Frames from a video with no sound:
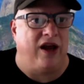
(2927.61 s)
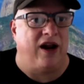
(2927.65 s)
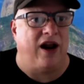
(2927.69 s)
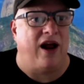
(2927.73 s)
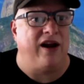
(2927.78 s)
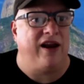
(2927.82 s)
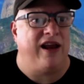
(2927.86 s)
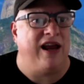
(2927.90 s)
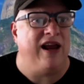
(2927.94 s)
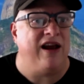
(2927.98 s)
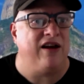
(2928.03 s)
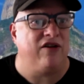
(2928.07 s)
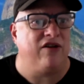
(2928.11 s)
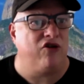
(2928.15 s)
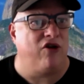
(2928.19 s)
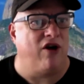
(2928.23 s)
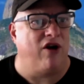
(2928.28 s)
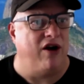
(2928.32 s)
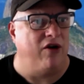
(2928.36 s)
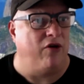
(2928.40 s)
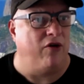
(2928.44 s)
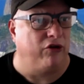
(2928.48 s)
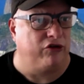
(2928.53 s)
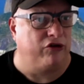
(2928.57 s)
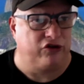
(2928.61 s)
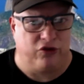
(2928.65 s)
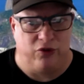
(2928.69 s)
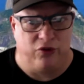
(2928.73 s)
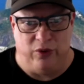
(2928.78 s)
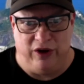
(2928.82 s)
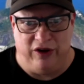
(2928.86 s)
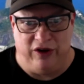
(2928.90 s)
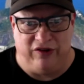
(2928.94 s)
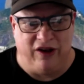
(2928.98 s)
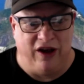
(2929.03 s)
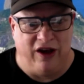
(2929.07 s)
I can't try and all
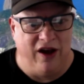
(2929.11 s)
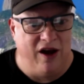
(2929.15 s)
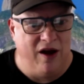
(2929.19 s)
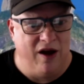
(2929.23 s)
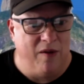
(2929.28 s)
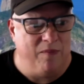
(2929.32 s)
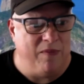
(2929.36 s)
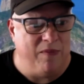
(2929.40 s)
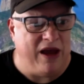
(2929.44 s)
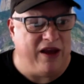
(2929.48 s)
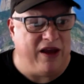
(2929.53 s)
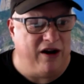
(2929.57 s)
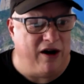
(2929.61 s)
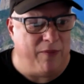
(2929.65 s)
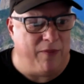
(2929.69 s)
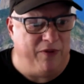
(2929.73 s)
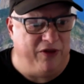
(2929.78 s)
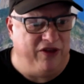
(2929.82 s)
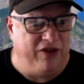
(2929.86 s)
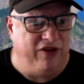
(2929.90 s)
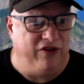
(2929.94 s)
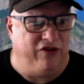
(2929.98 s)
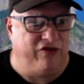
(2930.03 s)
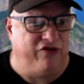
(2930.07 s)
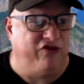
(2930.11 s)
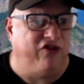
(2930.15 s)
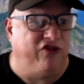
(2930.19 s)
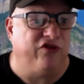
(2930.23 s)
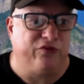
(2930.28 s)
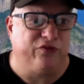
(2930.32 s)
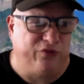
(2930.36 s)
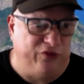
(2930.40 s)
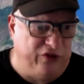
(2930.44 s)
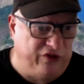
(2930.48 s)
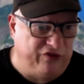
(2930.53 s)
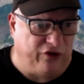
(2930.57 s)
squeeze make it up in these
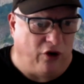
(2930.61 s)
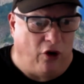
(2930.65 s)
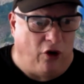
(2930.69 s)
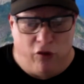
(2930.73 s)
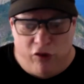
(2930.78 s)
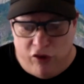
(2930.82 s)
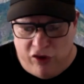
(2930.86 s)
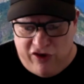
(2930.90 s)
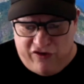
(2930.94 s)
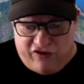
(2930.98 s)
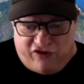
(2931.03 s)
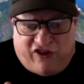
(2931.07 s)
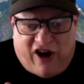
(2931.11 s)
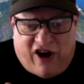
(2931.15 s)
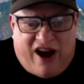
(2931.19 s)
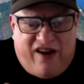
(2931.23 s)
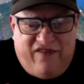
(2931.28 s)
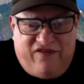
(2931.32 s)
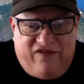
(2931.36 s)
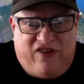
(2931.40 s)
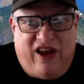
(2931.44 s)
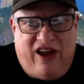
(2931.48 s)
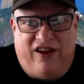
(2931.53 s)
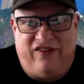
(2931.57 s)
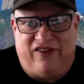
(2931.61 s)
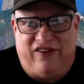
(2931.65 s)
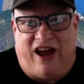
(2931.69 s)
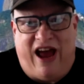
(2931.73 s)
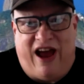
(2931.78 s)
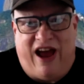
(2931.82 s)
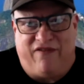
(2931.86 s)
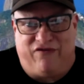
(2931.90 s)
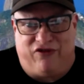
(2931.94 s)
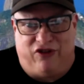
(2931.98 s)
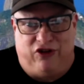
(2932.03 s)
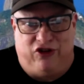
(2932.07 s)
only five days I
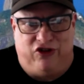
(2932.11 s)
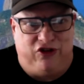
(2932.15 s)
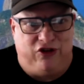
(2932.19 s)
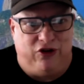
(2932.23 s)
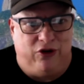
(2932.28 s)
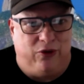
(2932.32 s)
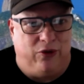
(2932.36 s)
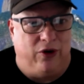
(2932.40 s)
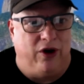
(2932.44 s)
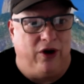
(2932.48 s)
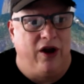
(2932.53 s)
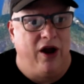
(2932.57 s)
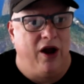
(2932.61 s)
have to shoot.